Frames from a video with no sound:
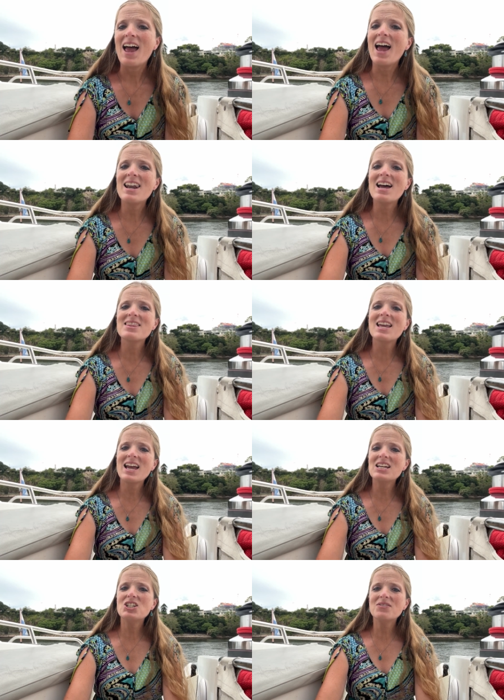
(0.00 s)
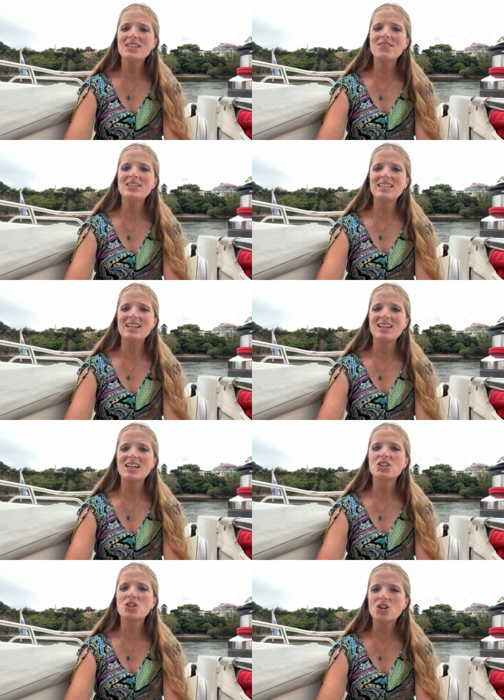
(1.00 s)
And at the age of 17
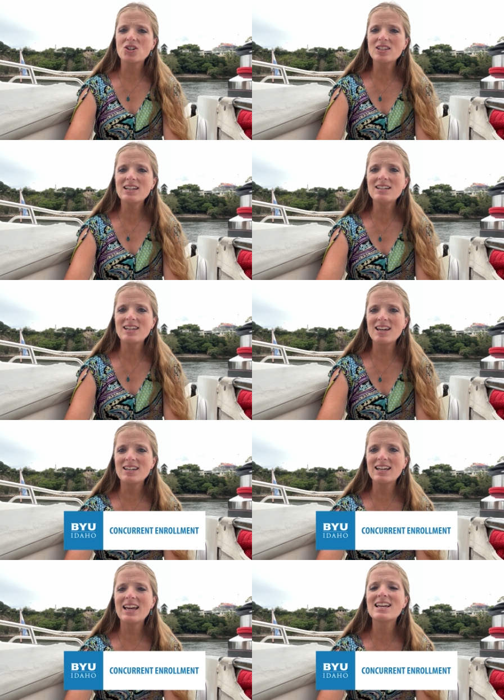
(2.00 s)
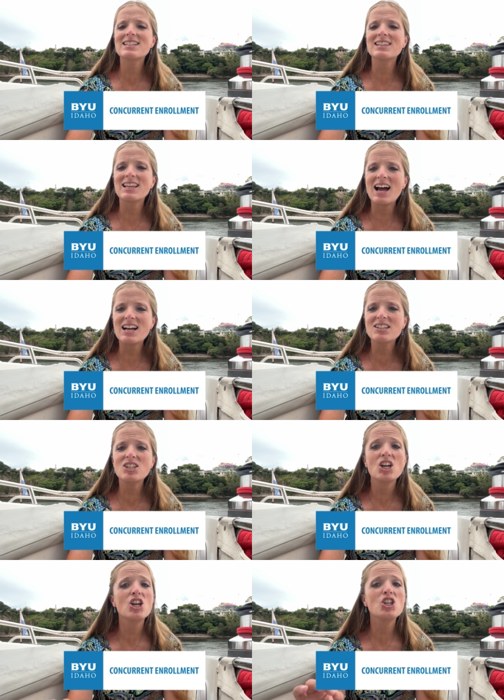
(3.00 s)
is currently attending his
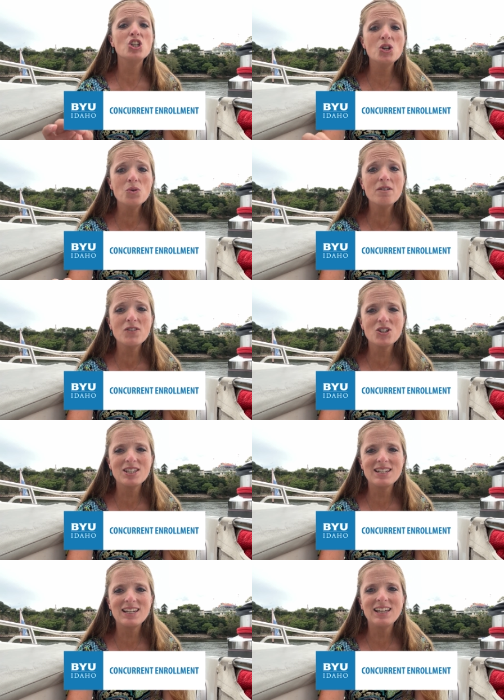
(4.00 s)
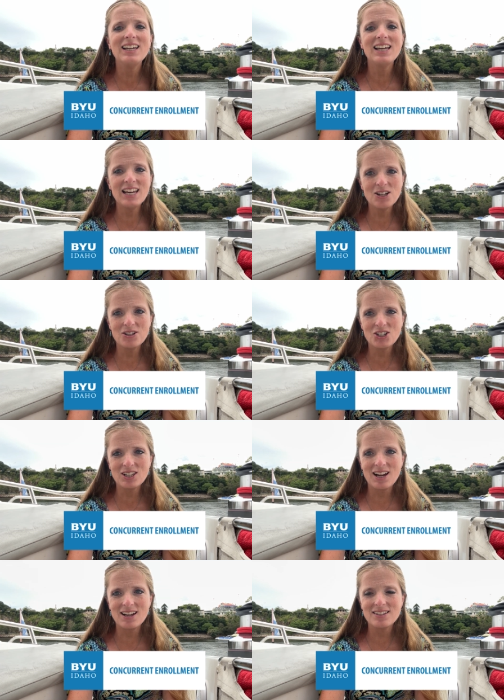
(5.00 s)
last university English
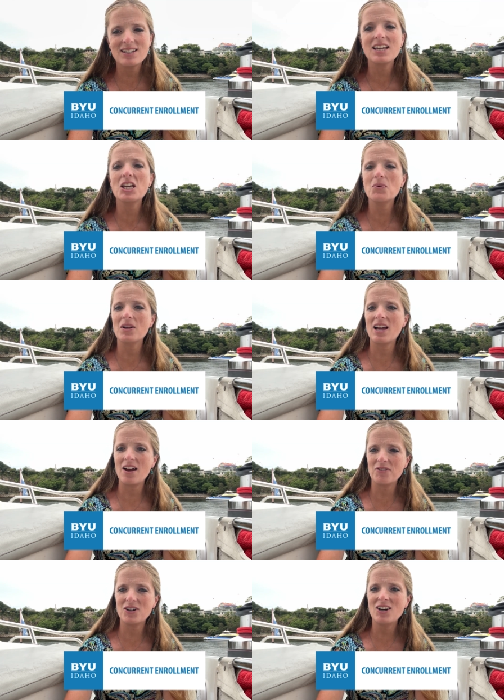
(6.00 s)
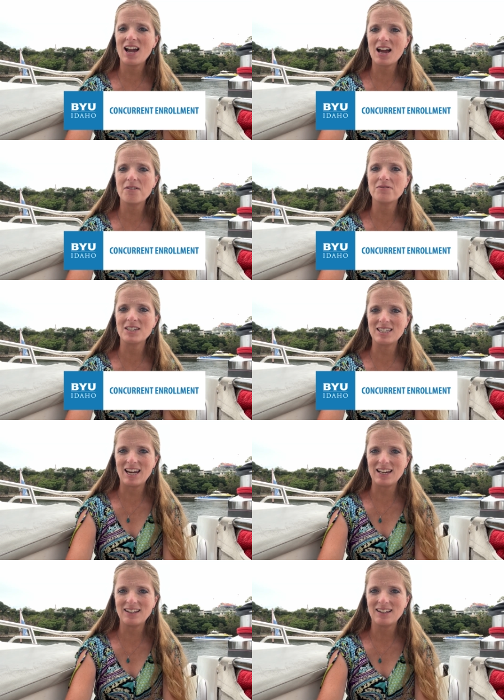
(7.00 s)
class he will ever have to
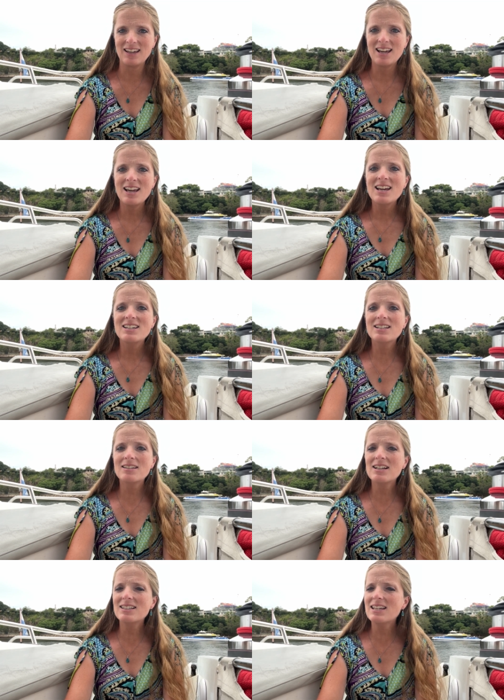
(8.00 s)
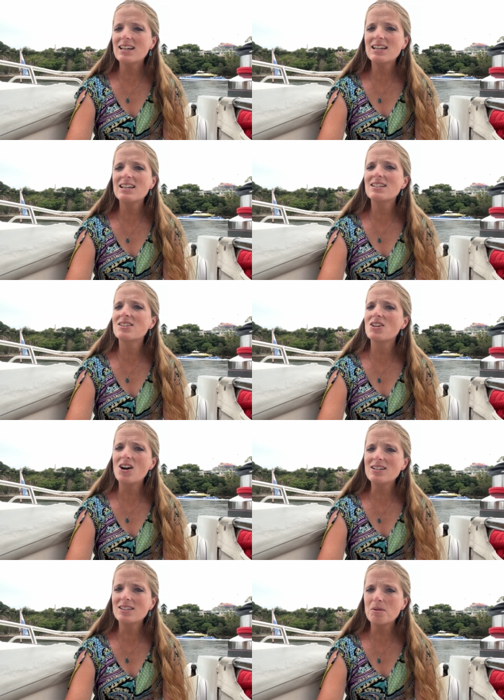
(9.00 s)
take. Dyslexia is
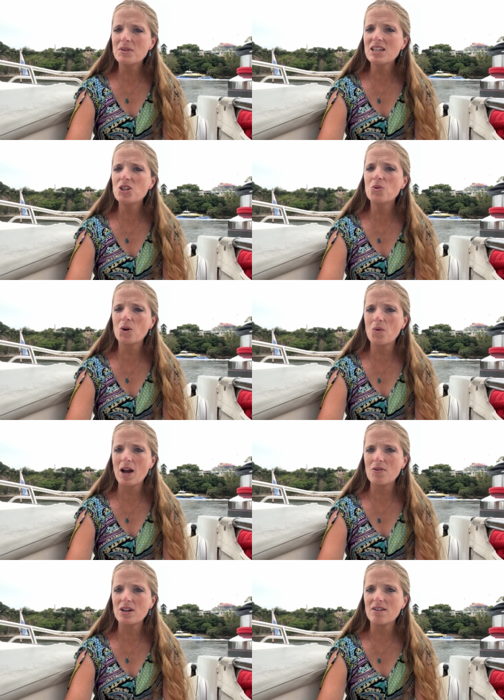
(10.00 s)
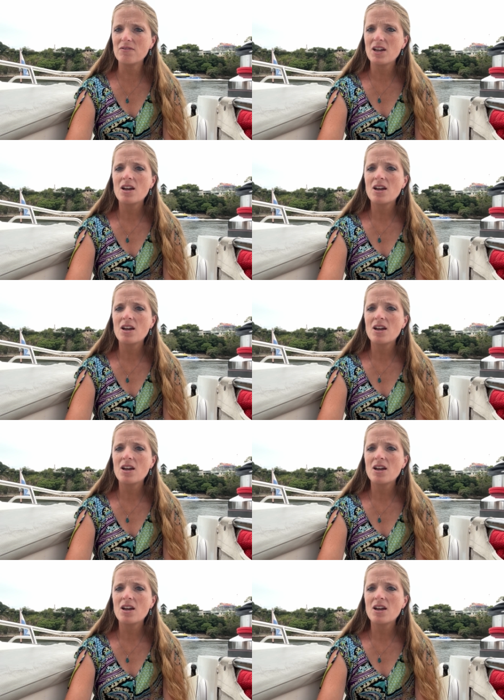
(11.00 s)
not something you grow out of,